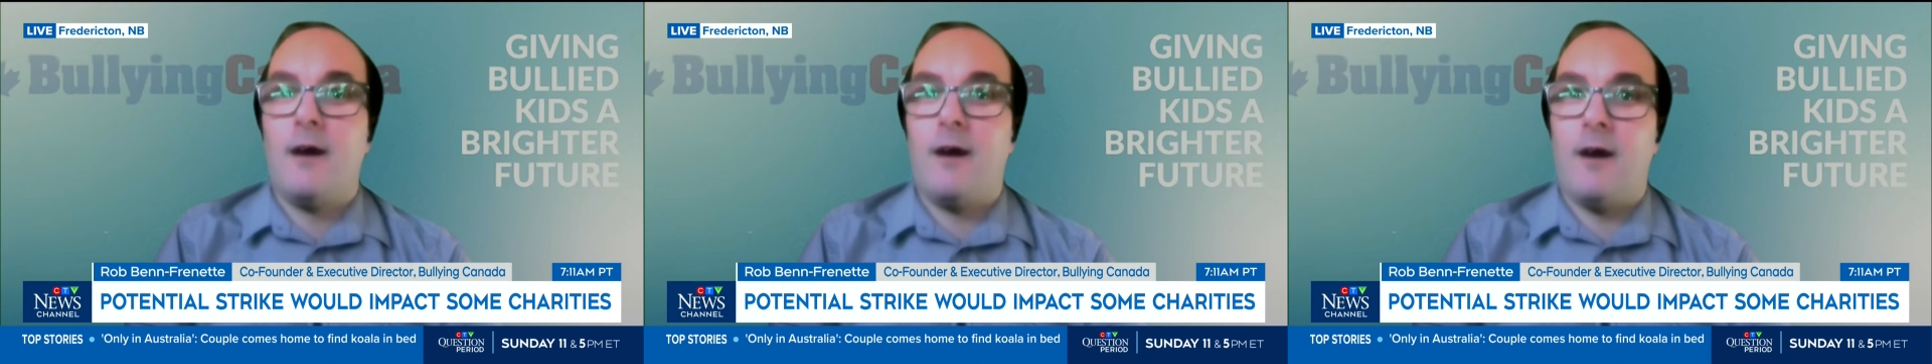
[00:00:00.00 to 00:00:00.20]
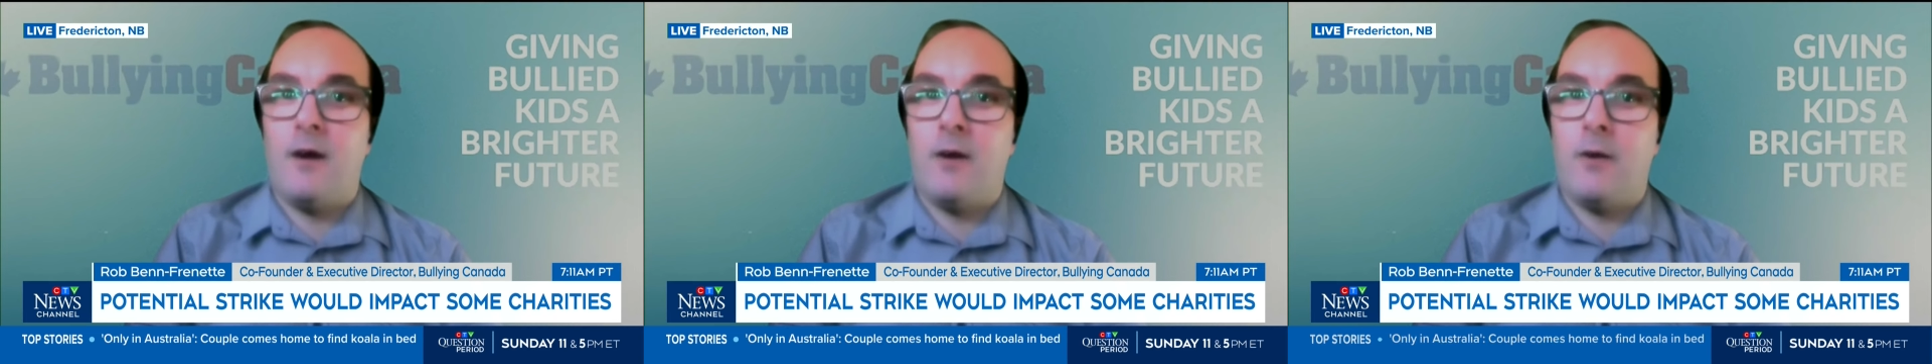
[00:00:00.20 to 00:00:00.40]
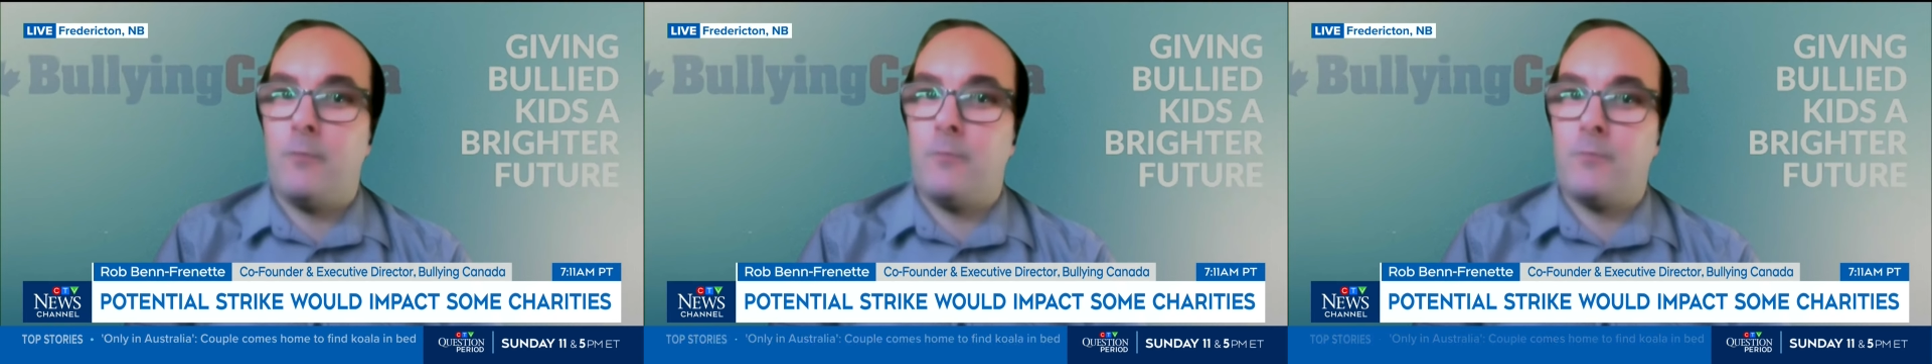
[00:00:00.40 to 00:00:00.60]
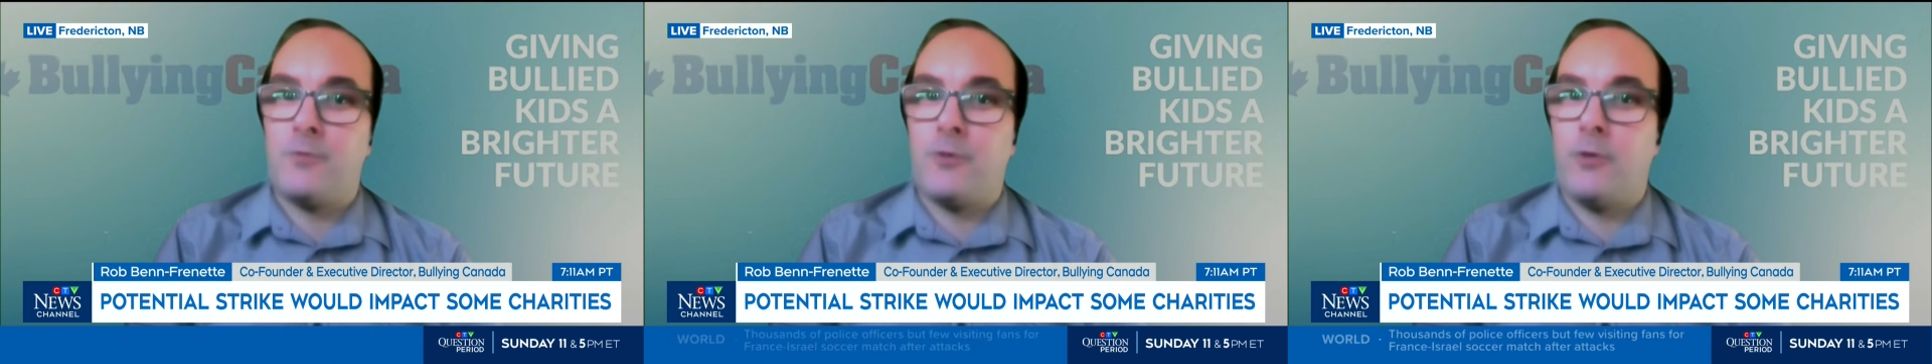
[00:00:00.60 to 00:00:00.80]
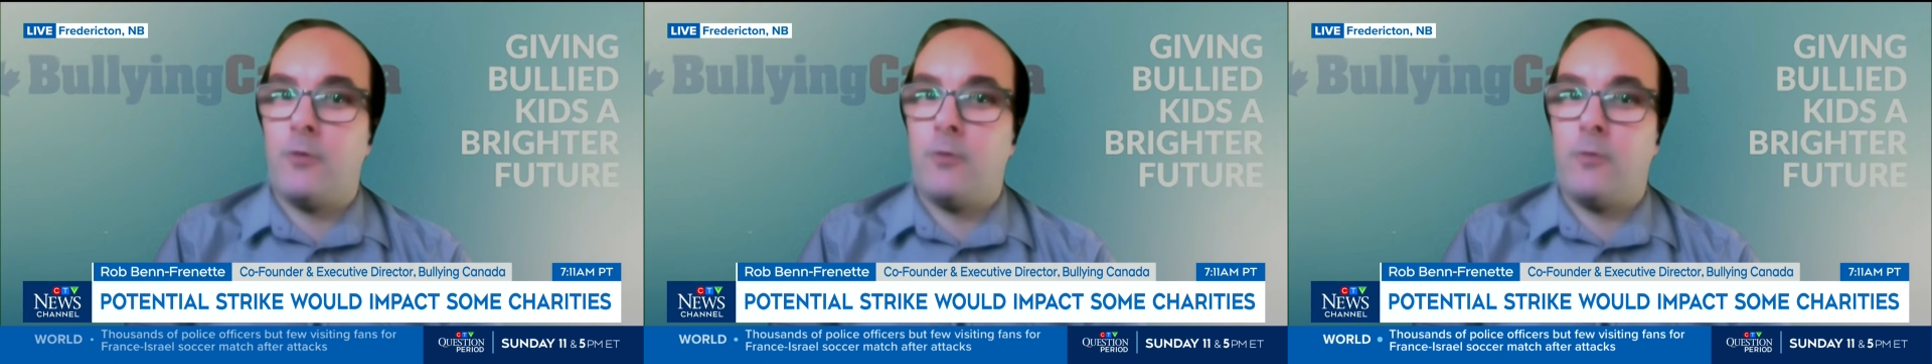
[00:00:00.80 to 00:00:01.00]
Um,
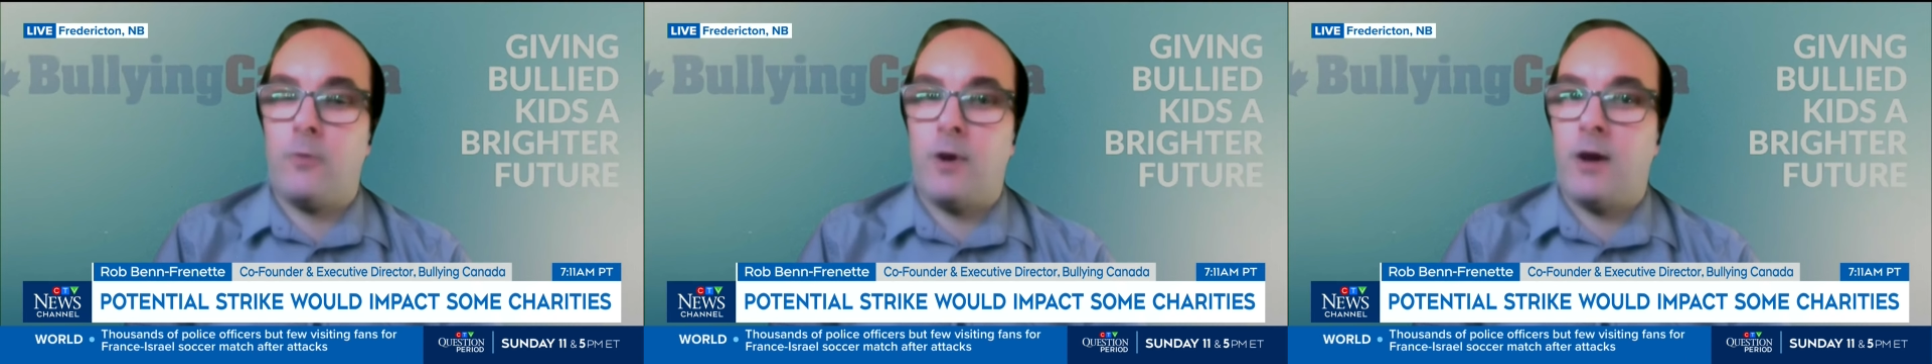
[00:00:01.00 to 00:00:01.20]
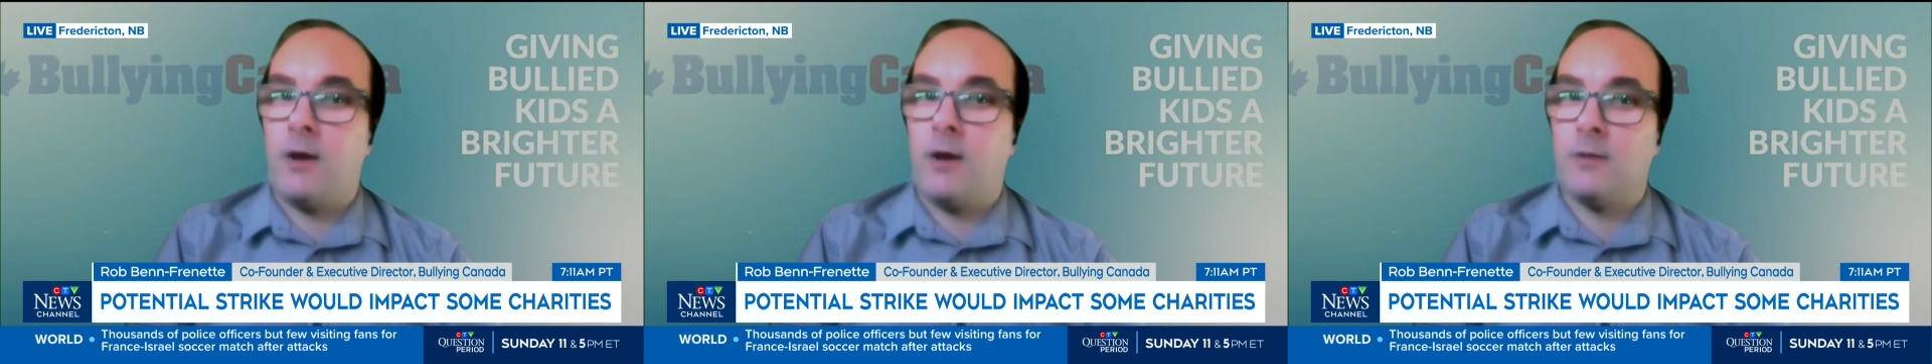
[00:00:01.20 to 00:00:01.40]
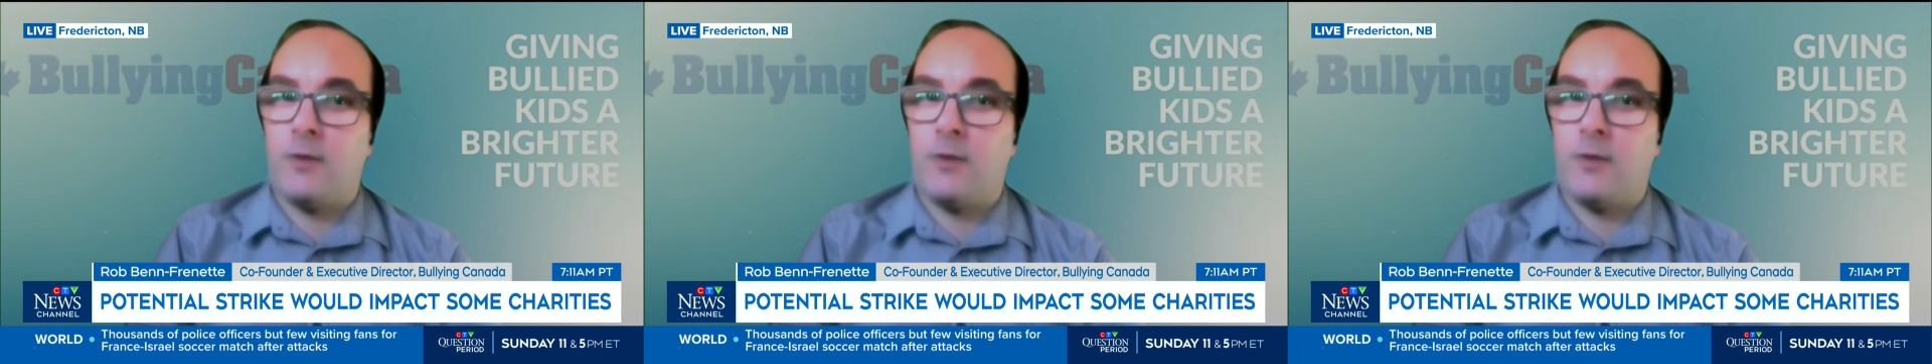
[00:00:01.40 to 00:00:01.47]
so, uh,